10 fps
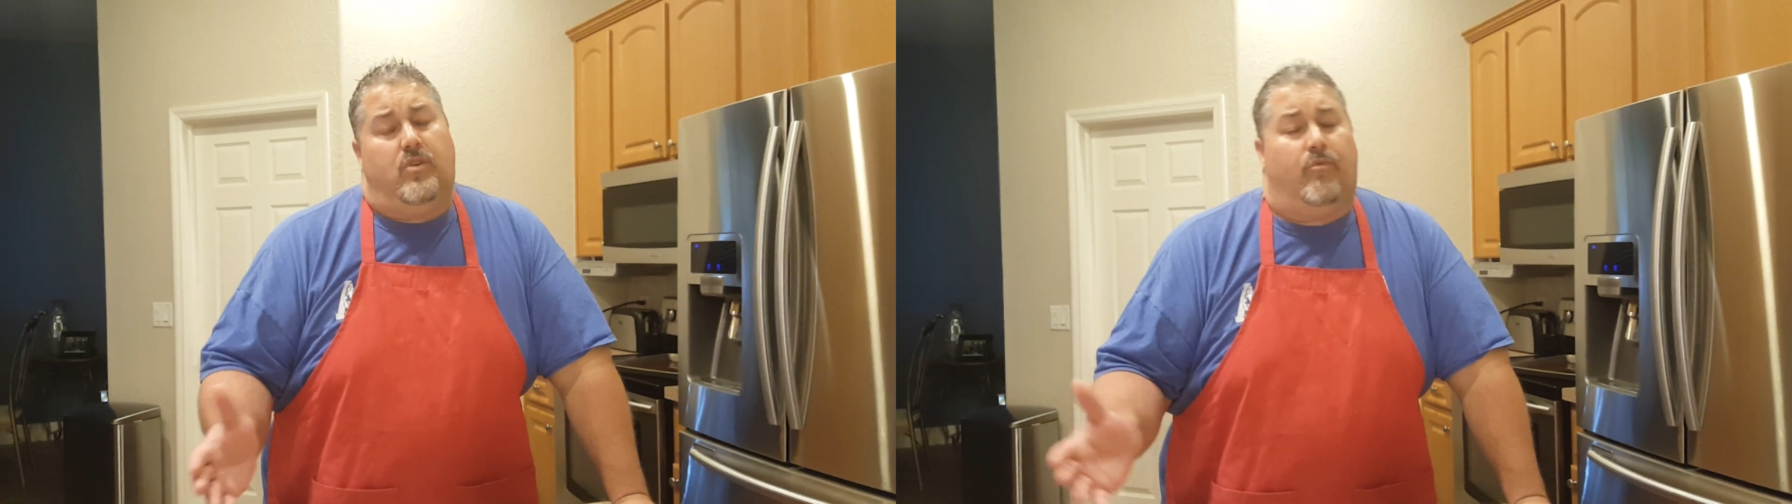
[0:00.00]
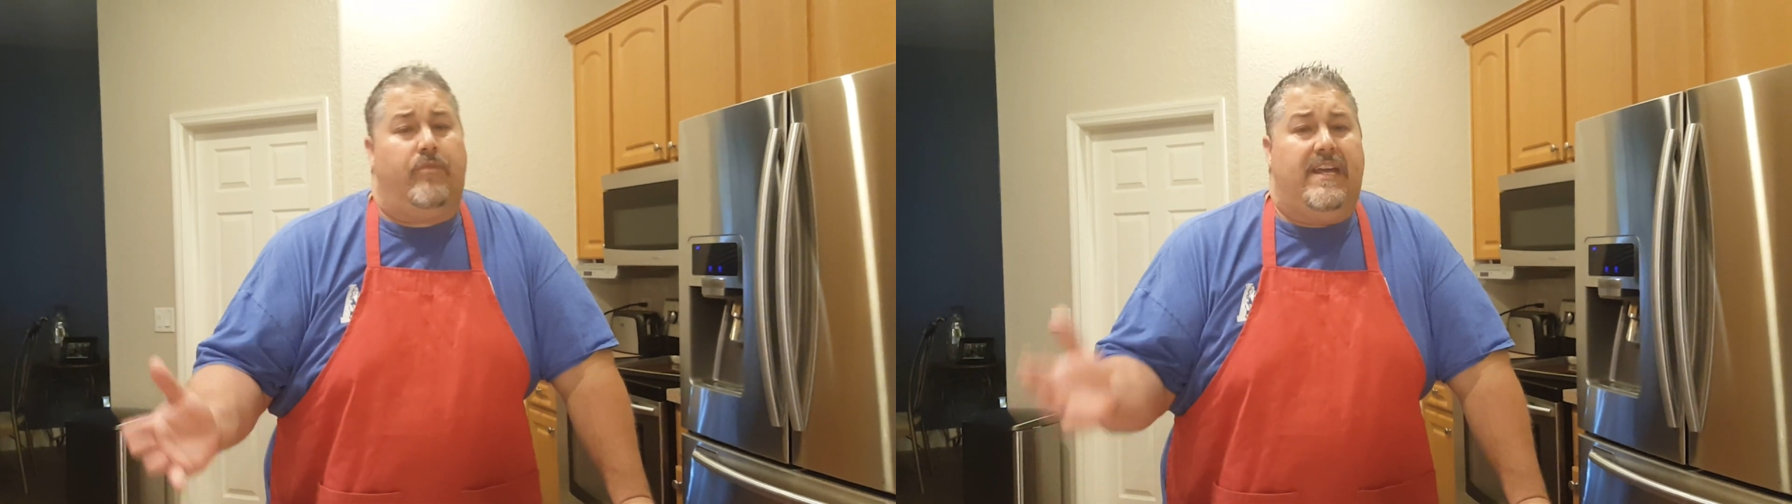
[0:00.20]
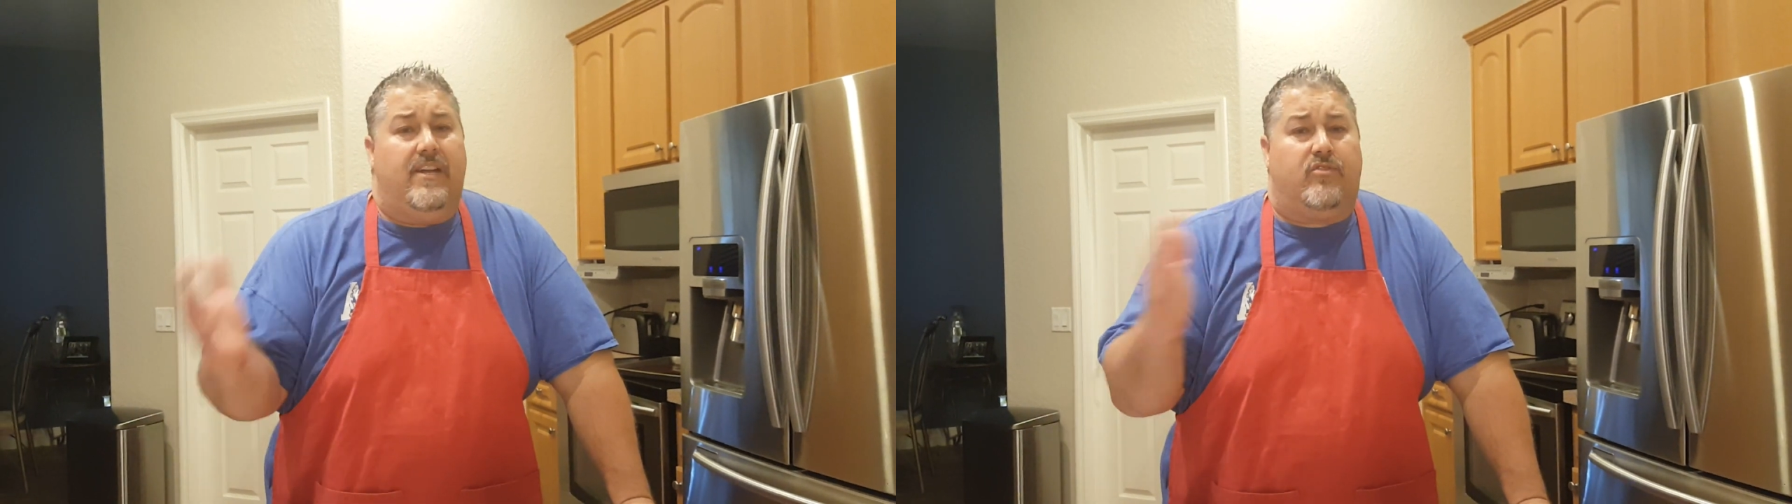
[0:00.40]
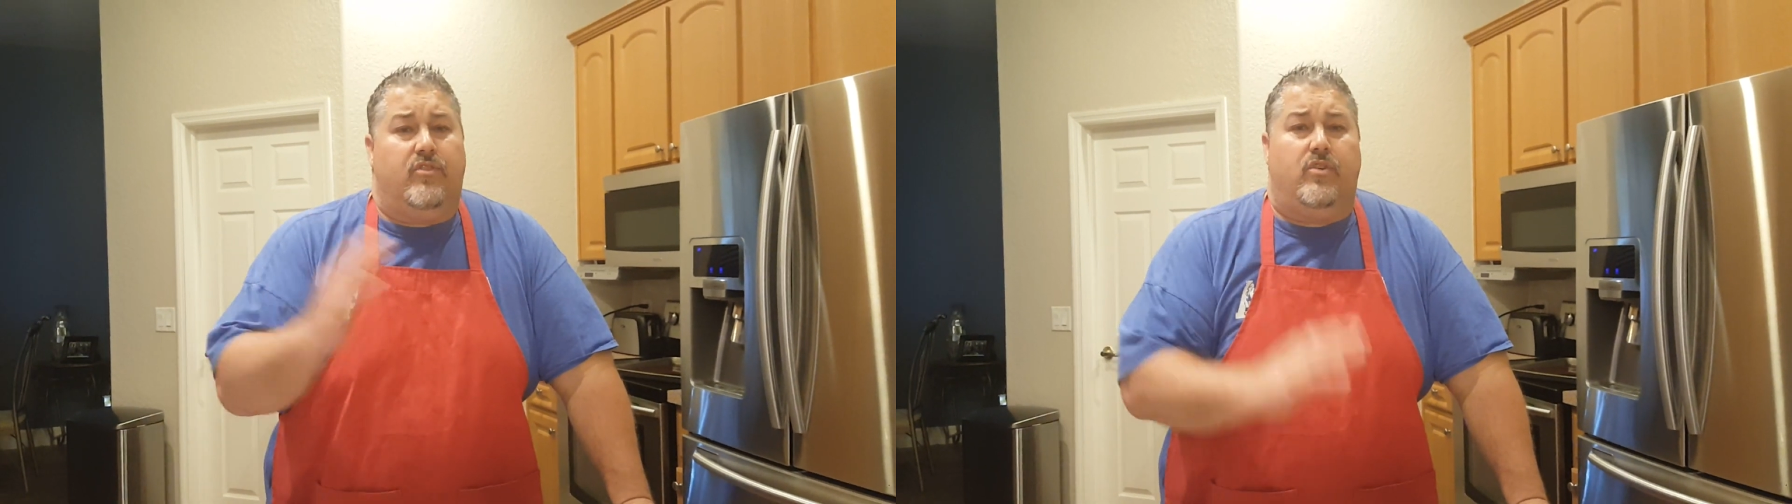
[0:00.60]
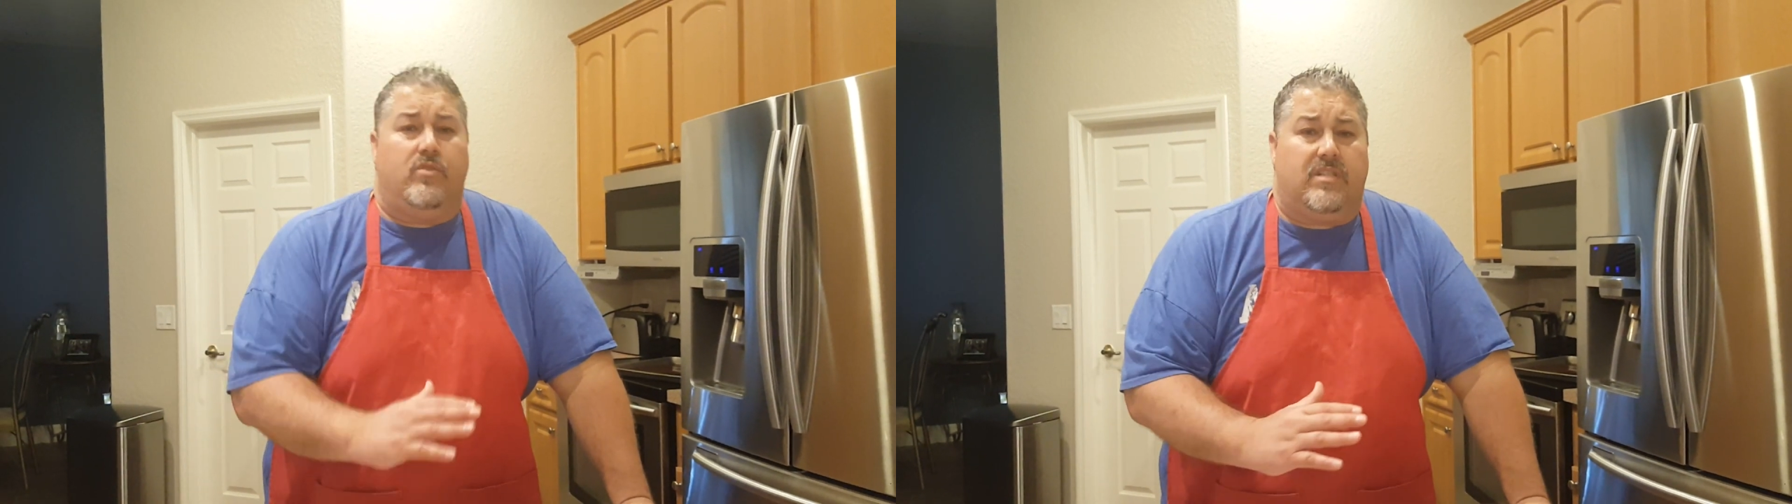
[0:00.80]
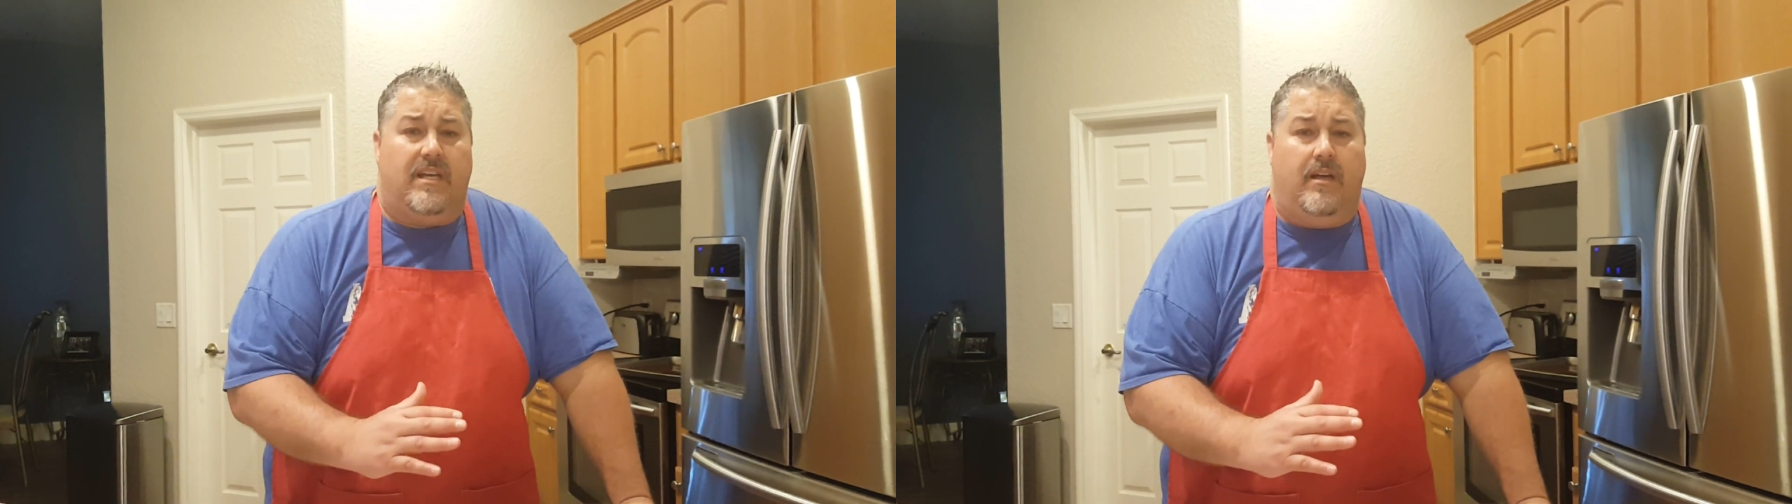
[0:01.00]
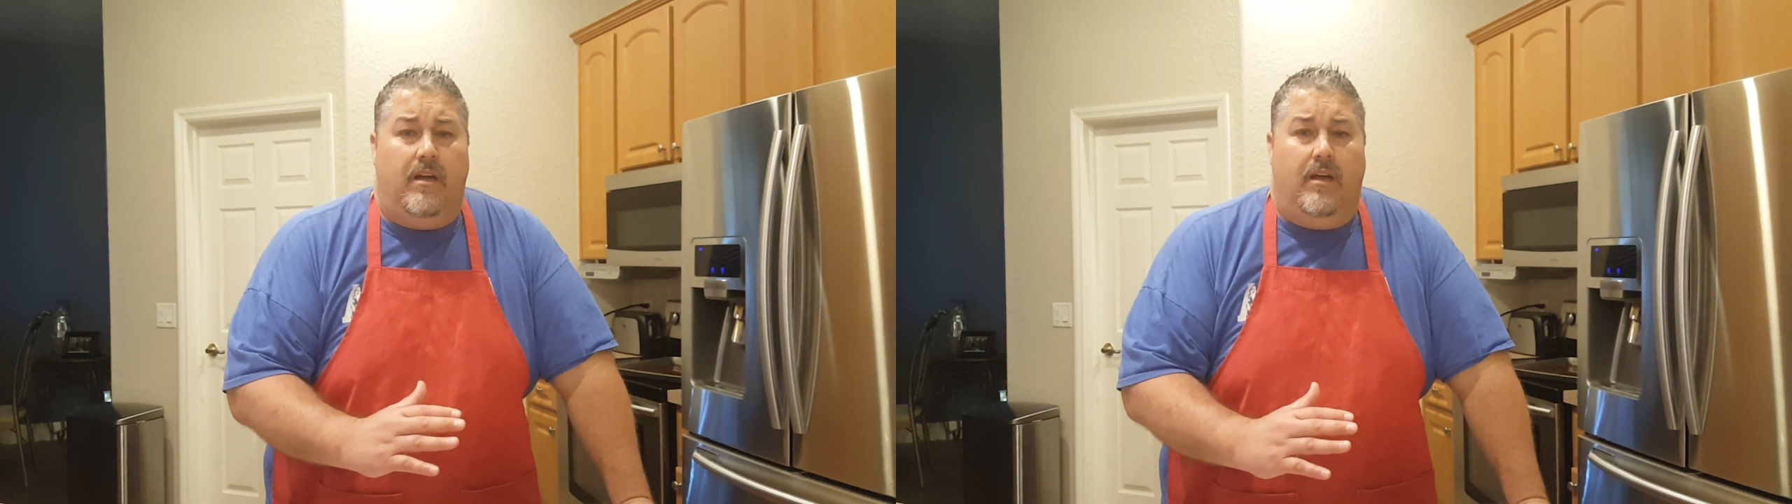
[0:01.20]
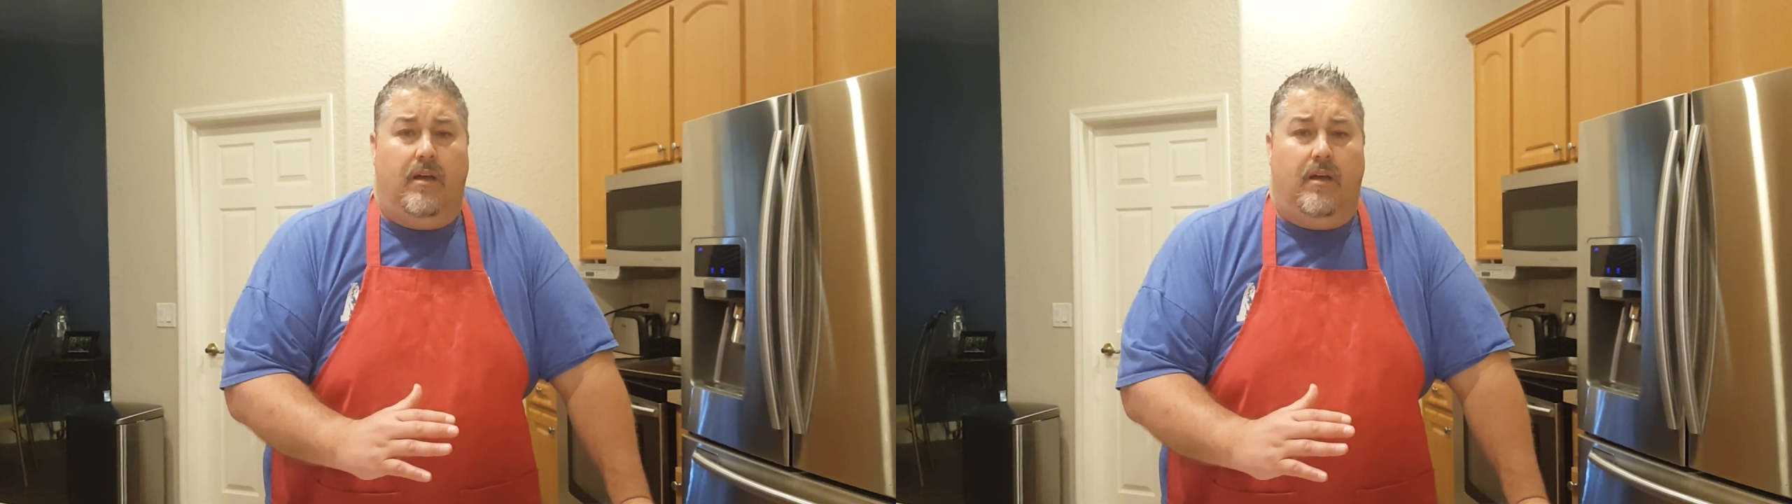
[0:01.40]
you're reintroducing